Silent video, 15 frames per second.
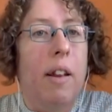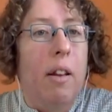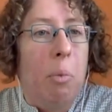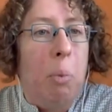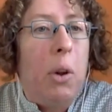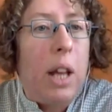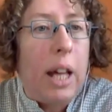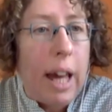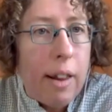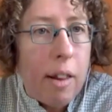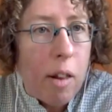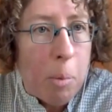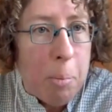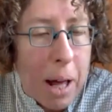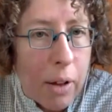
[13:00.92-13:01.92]
what the case
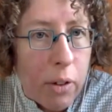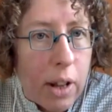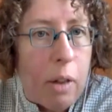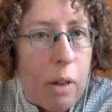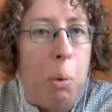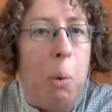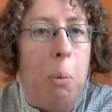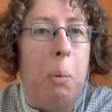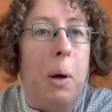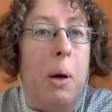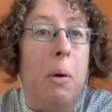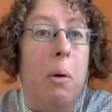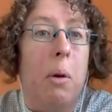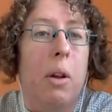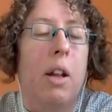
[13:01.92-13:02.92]
is about. That's what
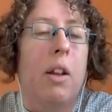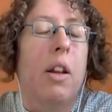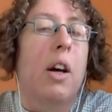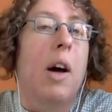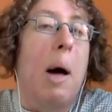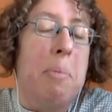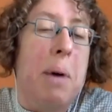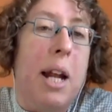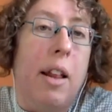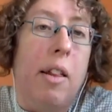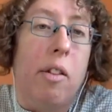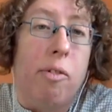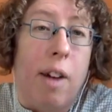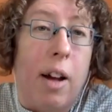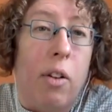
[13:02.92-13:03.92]
the campaign is
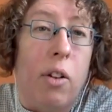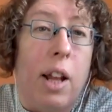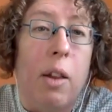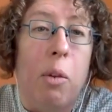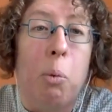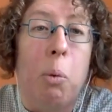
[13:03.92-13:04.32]
around. That's